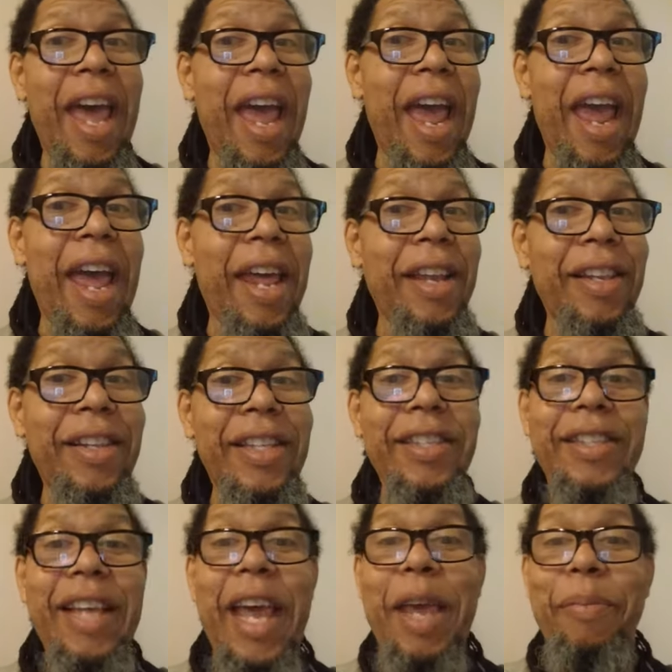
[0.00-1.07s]
And the
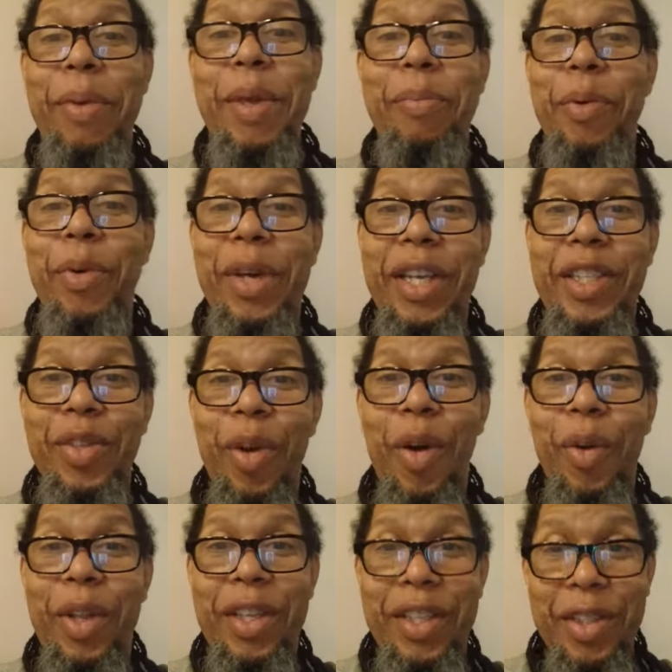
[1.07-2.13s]
same people
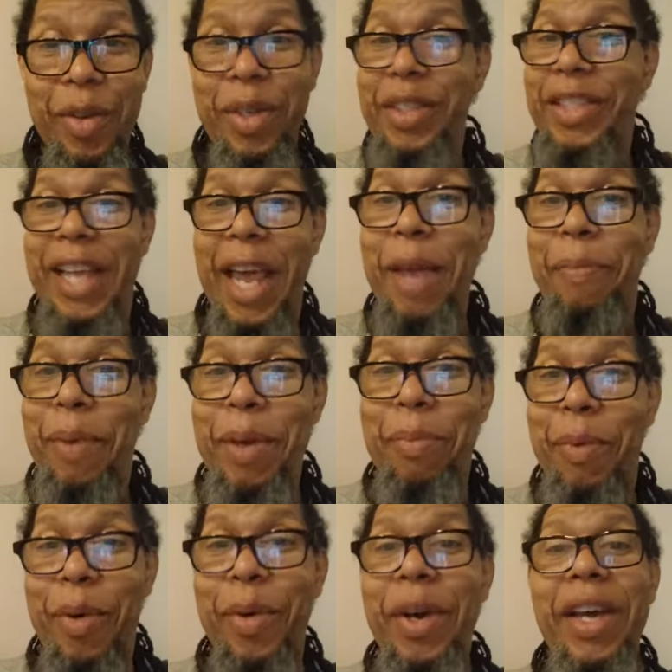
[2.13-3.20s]
control it. So the same
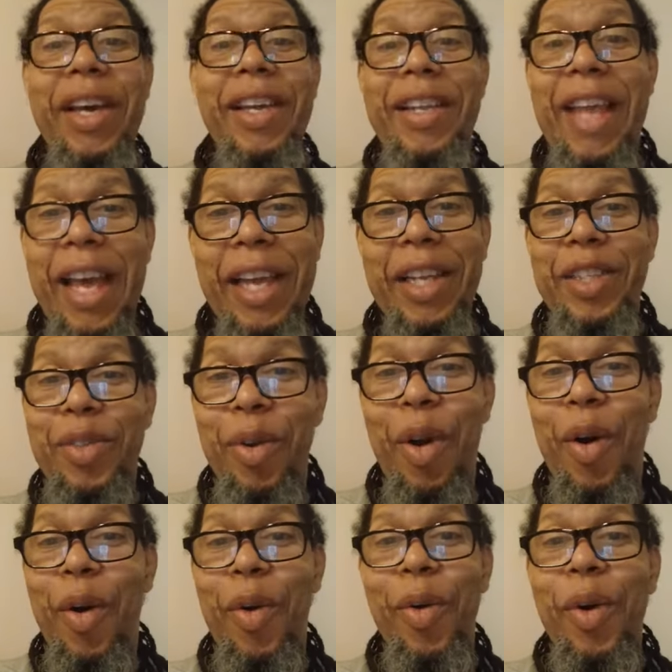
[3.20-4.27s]
people that
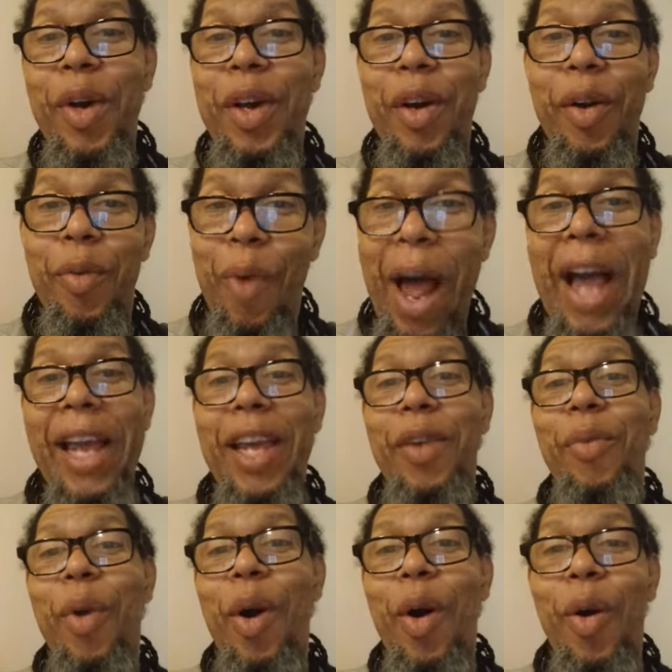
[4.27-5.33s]
control rock
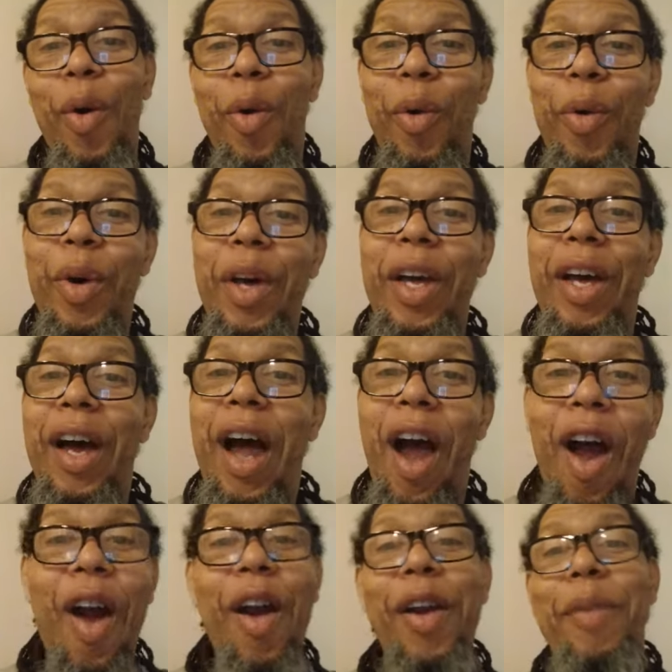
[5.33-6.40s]
and roll,
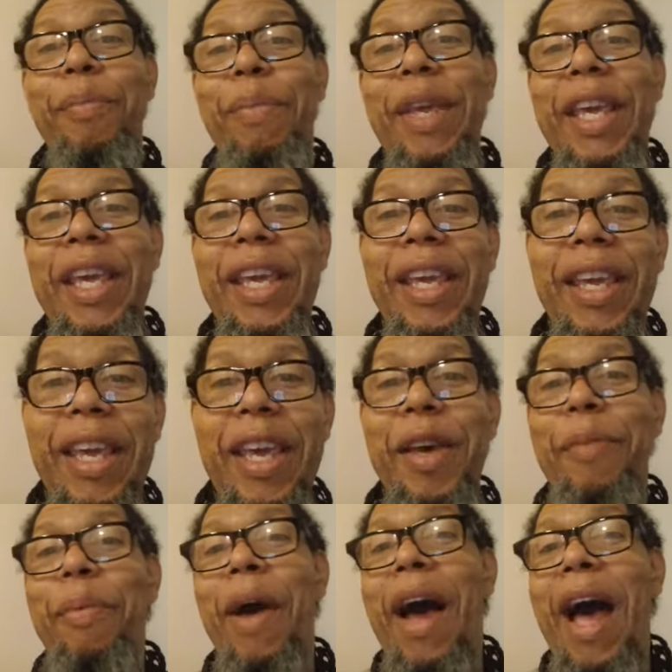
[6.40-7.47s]
R&B,
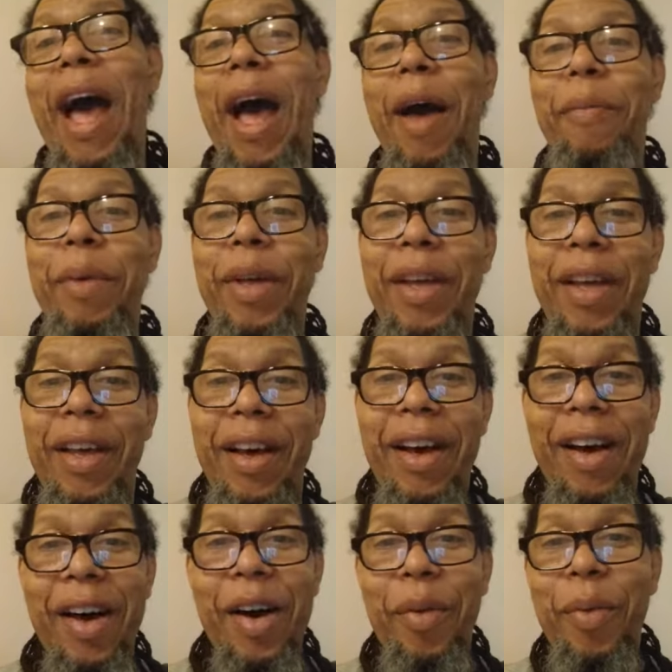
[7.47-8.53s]
hip-hop,
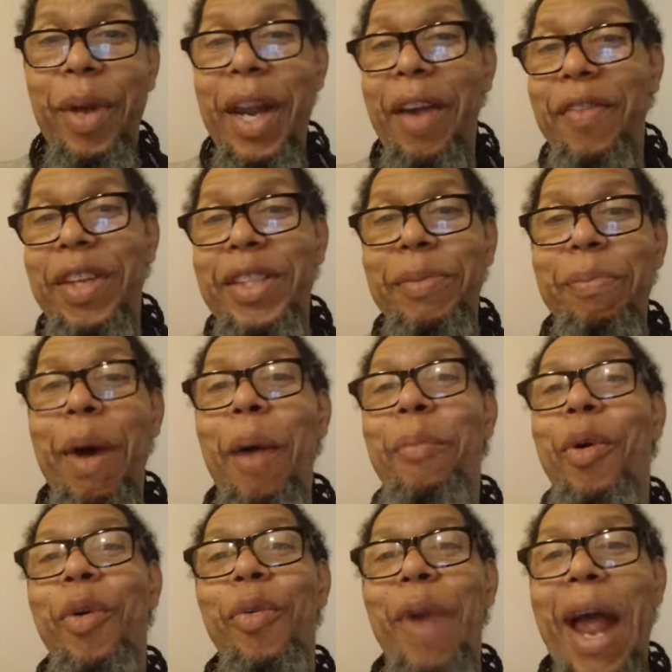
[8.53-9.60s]
whatever this
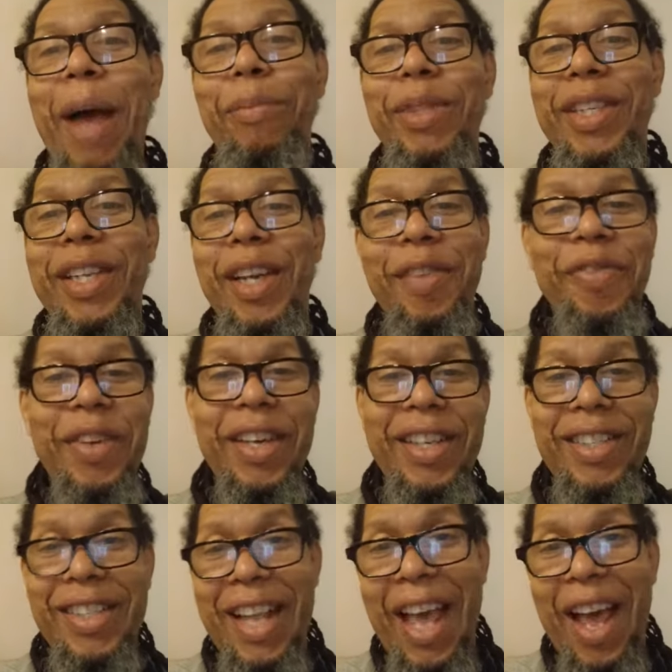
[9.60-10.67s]
mumble rap stuff
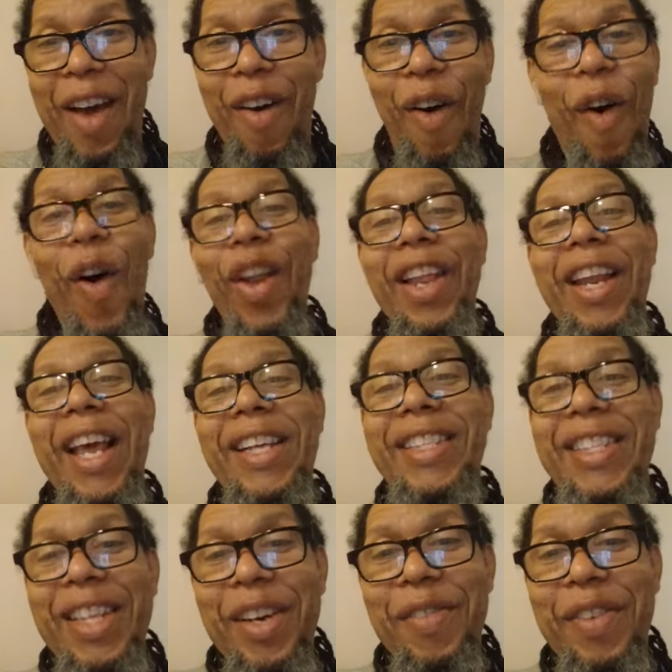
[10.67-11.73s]
is now, all of that
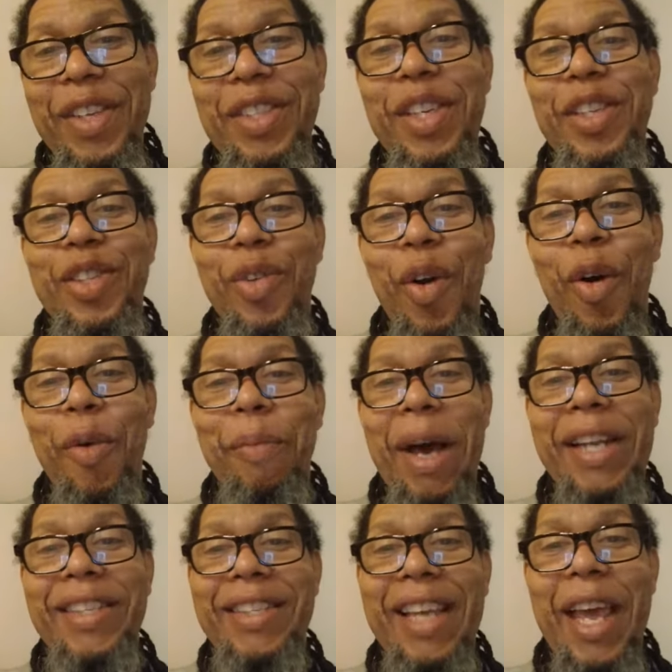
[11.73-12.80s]
stuff is controlled
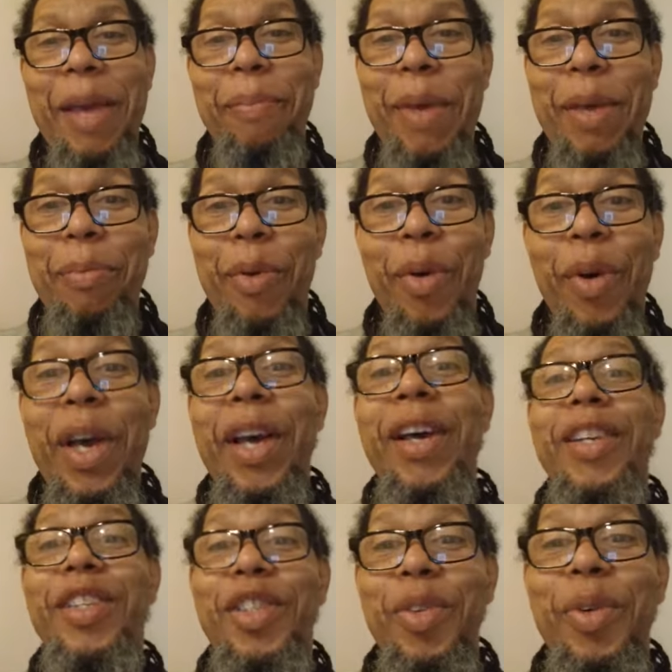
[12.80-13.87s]
by the same people.
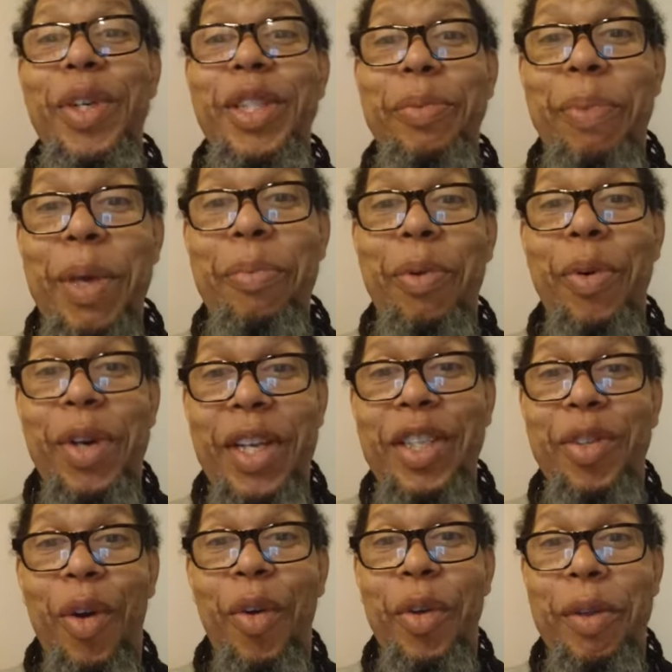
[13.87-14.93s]
Jewish people
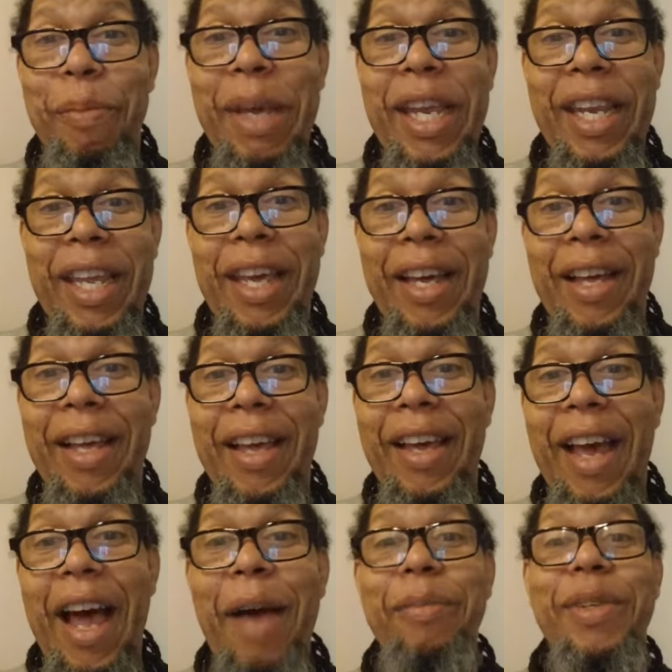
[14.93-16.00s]
control the media.
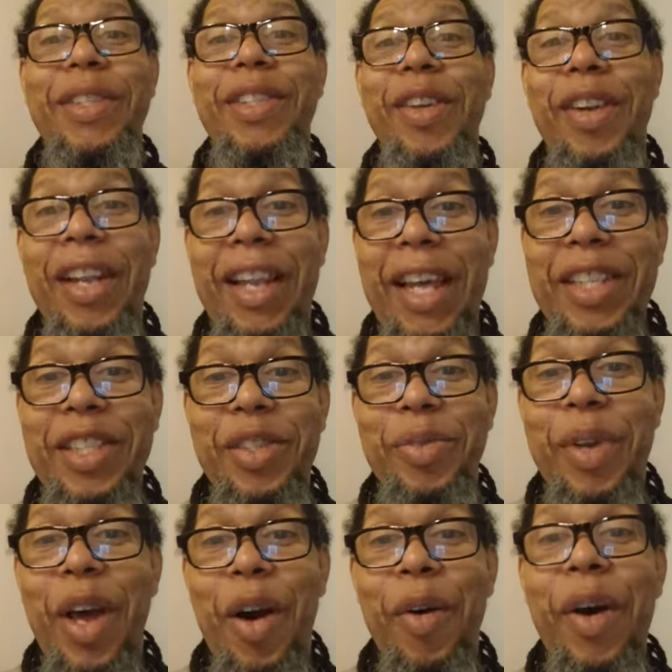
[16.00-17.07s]
I'm just going to let
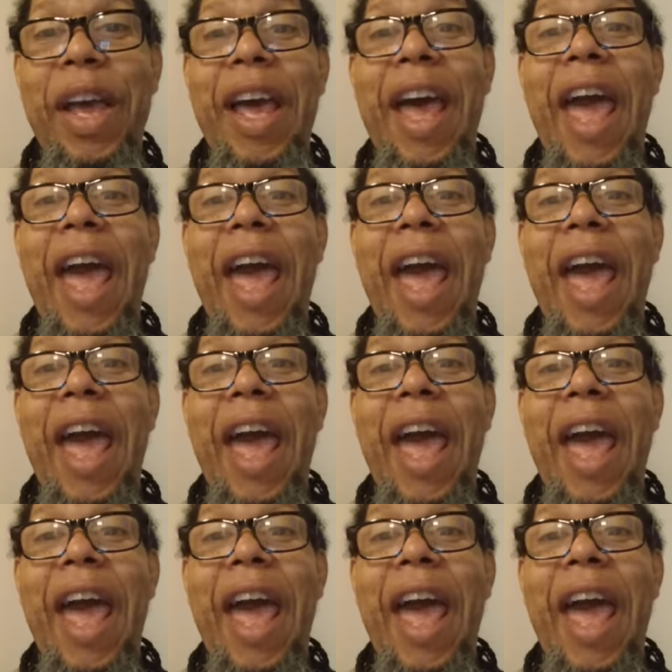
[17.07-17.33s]
you know.